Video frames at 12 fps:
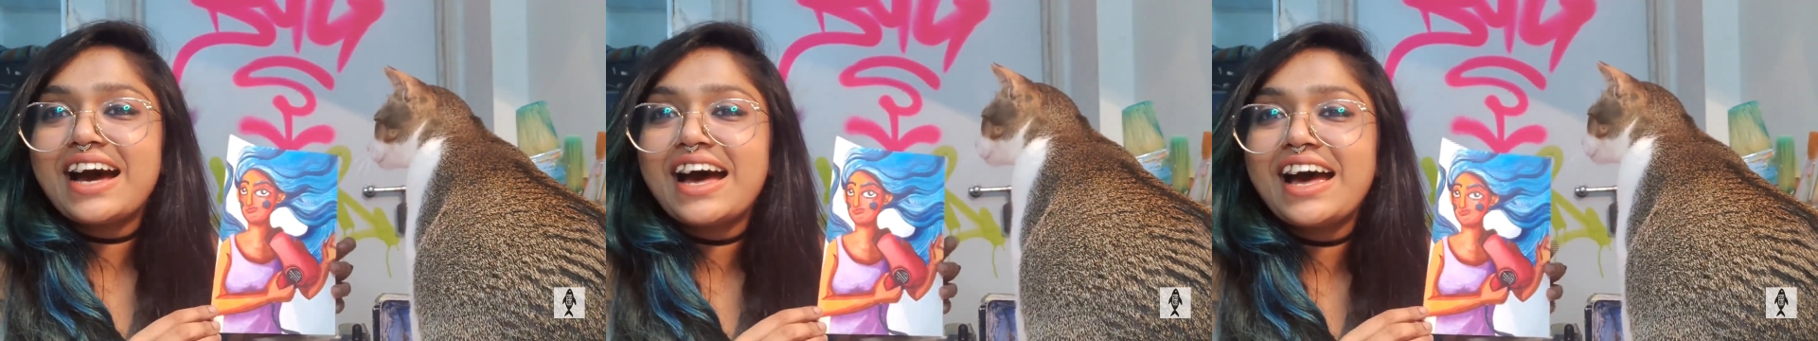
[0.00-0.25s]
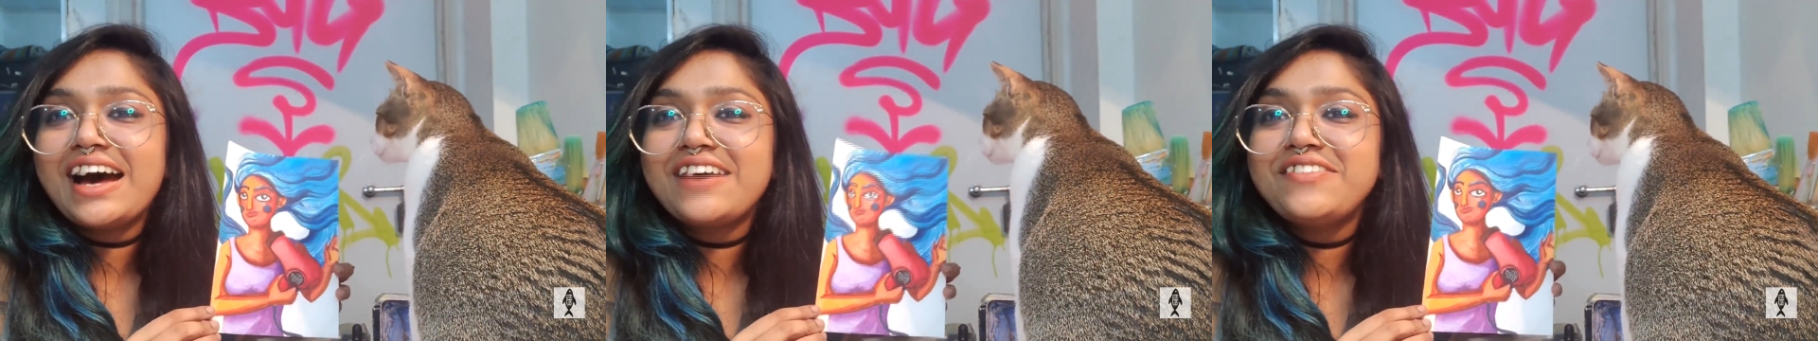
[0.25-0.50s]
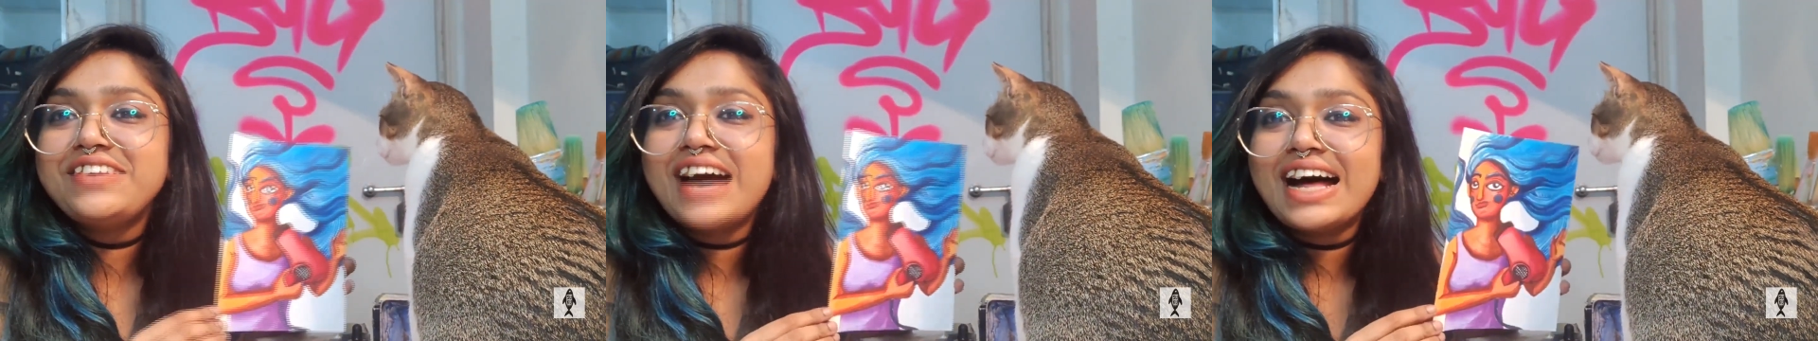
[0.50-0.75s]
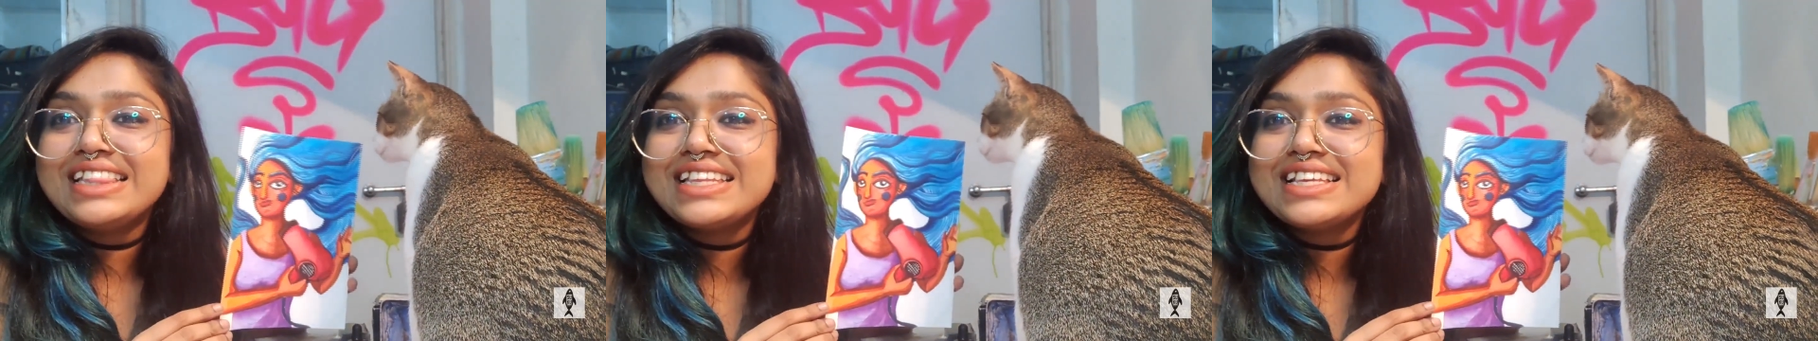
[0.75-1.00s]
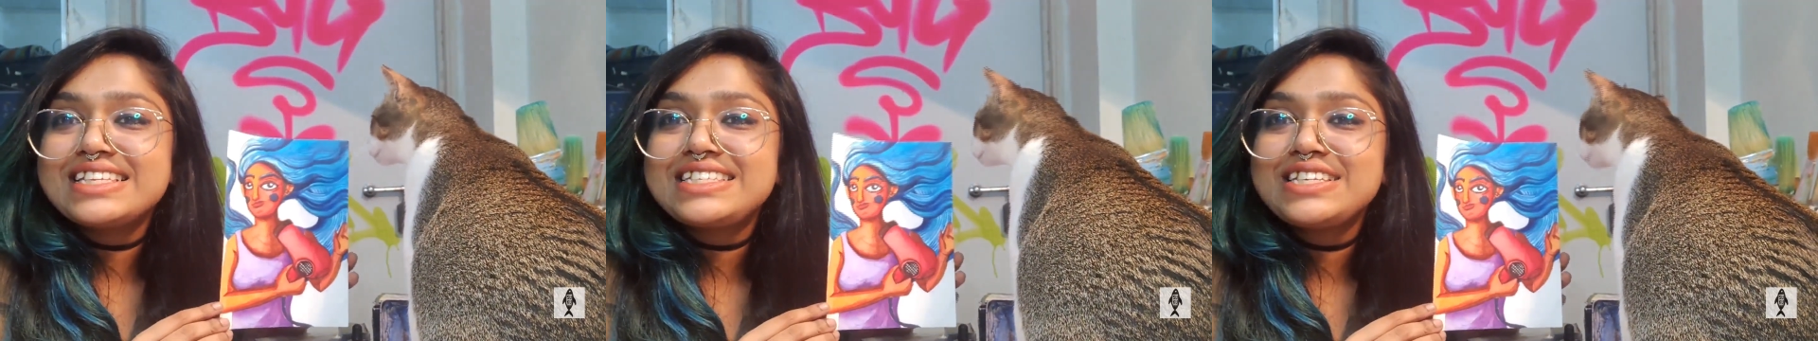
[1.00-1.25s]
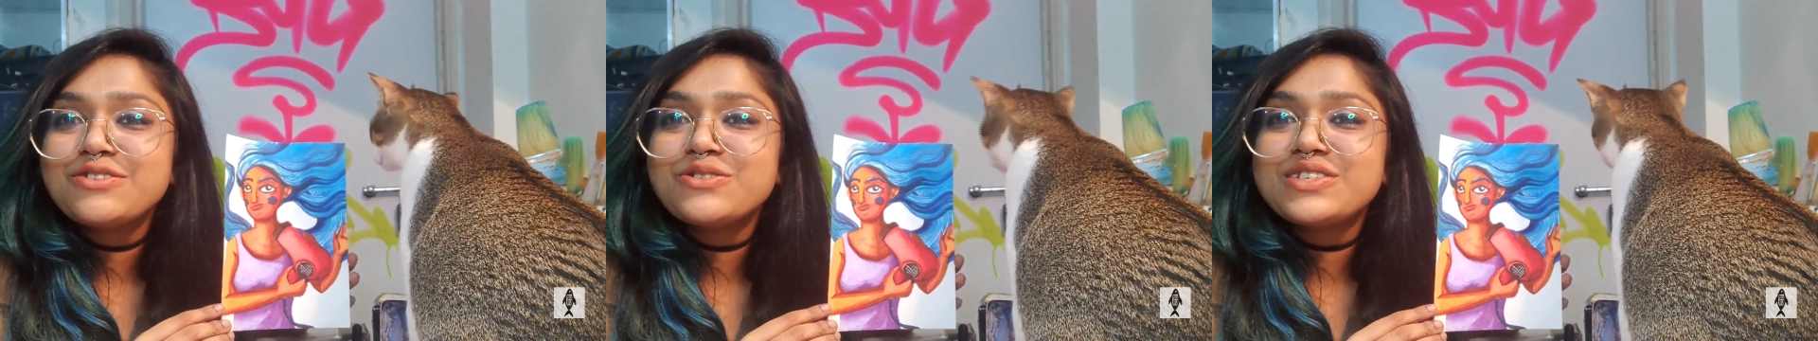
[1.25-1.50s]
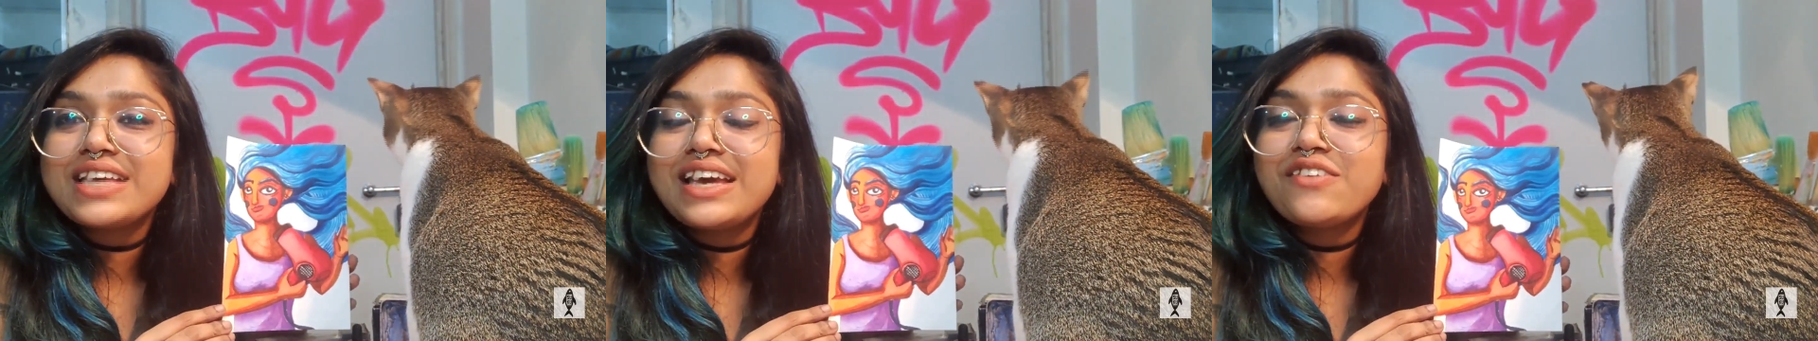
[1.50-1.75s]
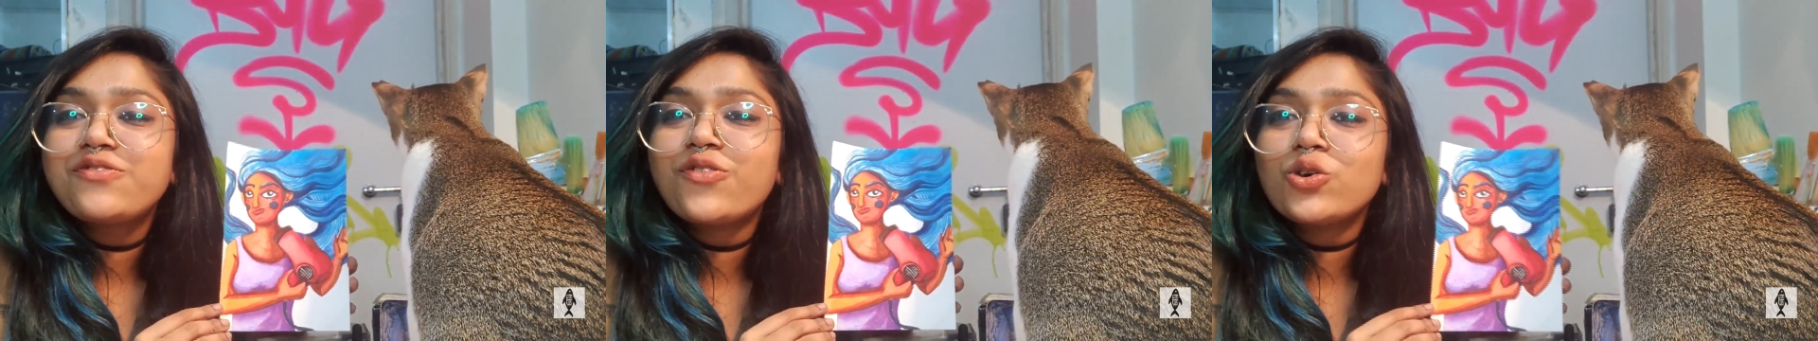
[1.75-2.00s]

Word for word: I have done this using